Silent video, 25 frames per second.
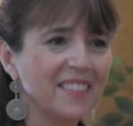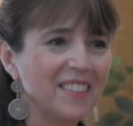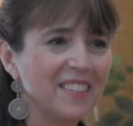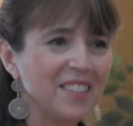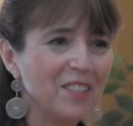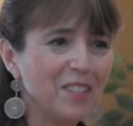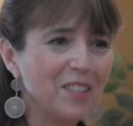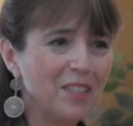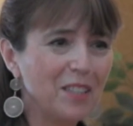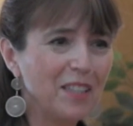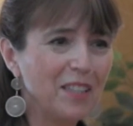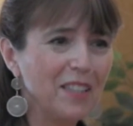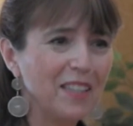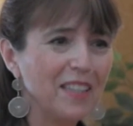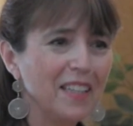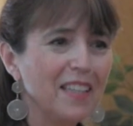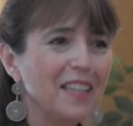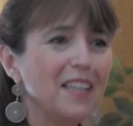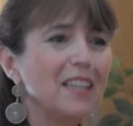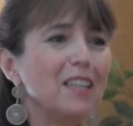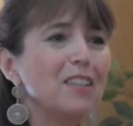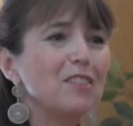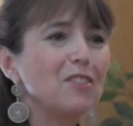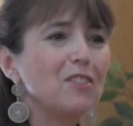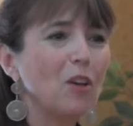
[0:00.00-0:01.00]
Do you see?
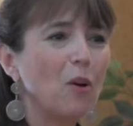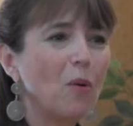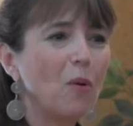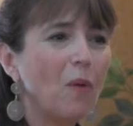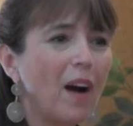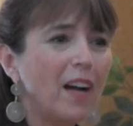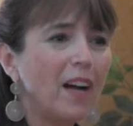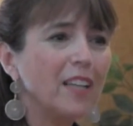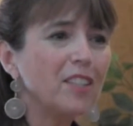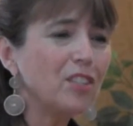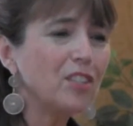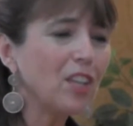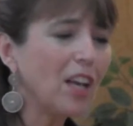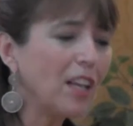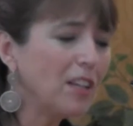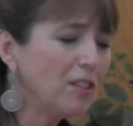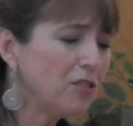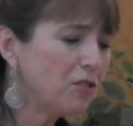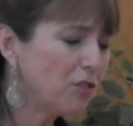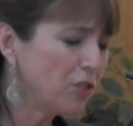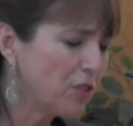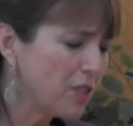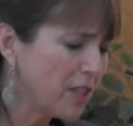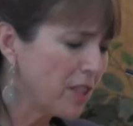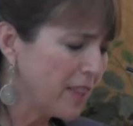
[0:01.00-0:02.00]
So I
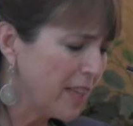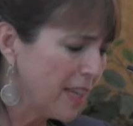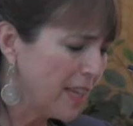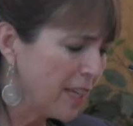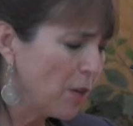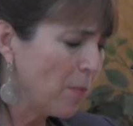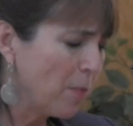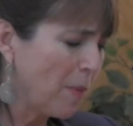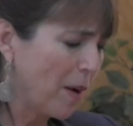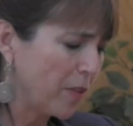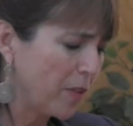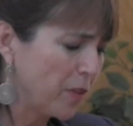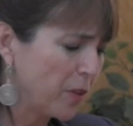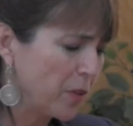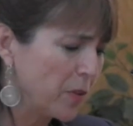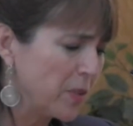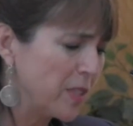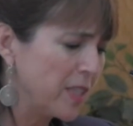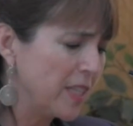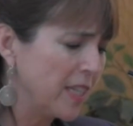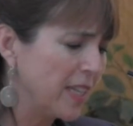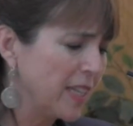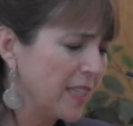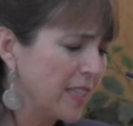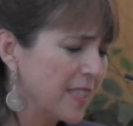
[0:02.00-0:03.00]
challenge you to think about
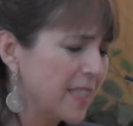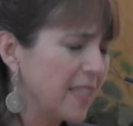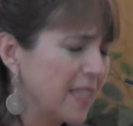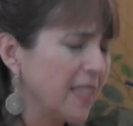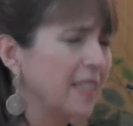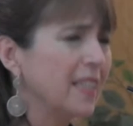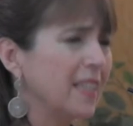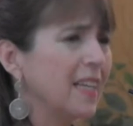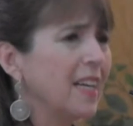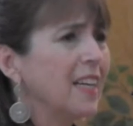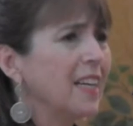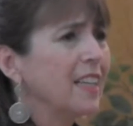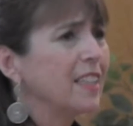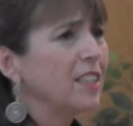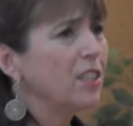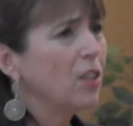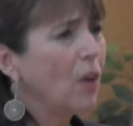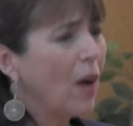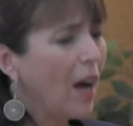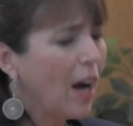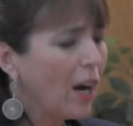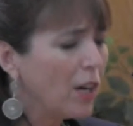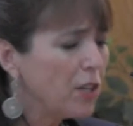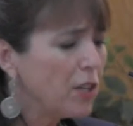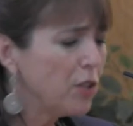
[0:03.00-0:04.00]
those things and you
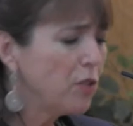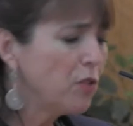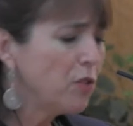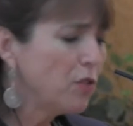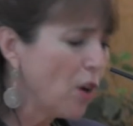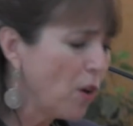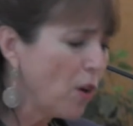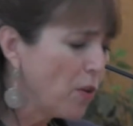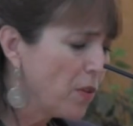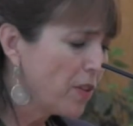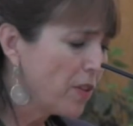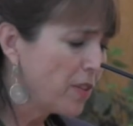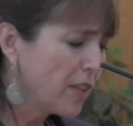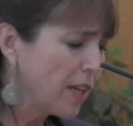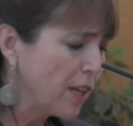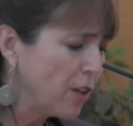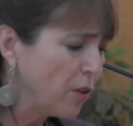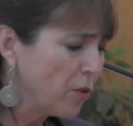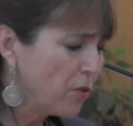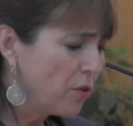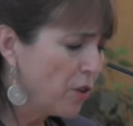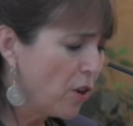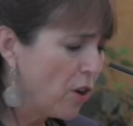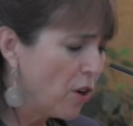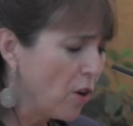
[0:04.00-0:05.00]
know how do you know that they
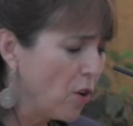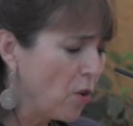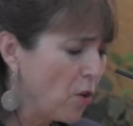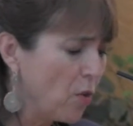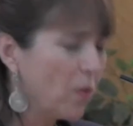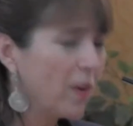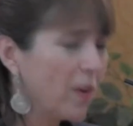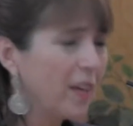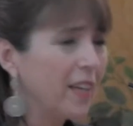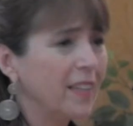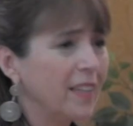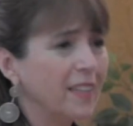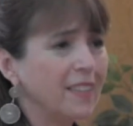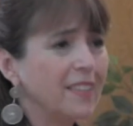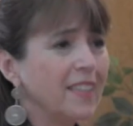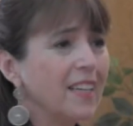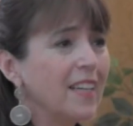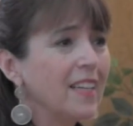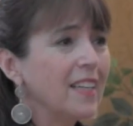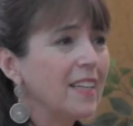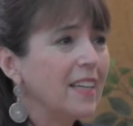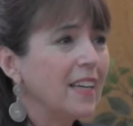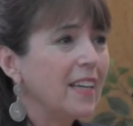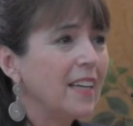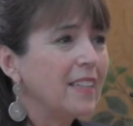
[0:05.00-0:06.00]
don't know and
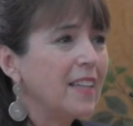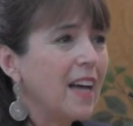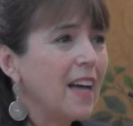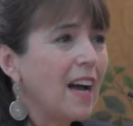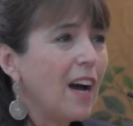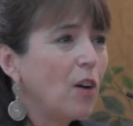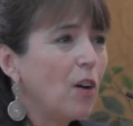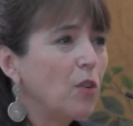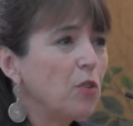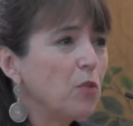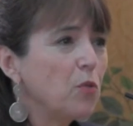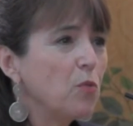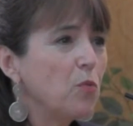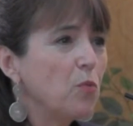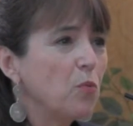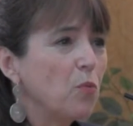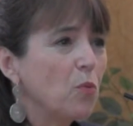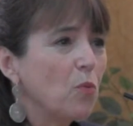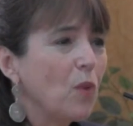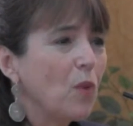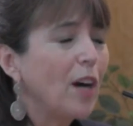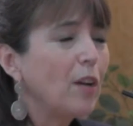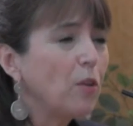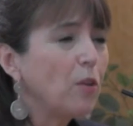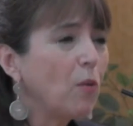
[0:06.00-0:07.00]
and how do
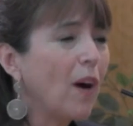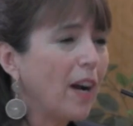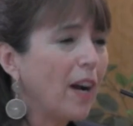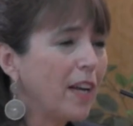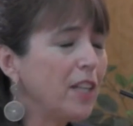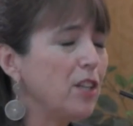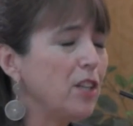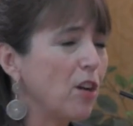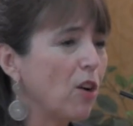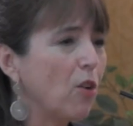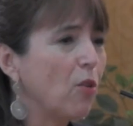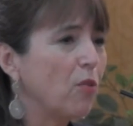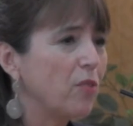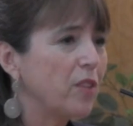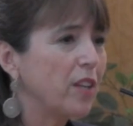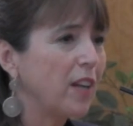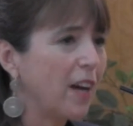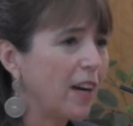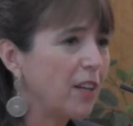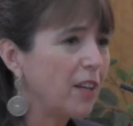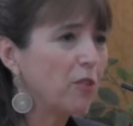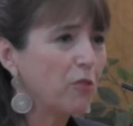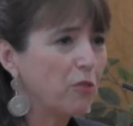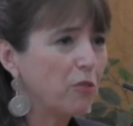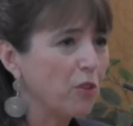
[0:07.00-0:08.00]
how do I know that
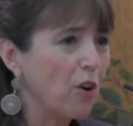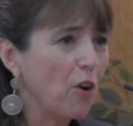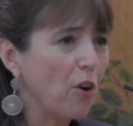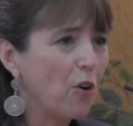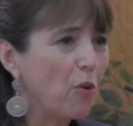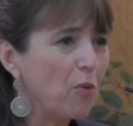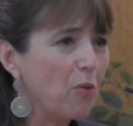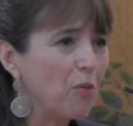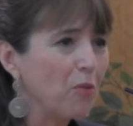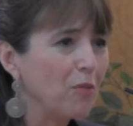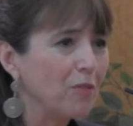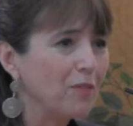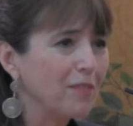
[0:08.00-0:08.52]
I don't know?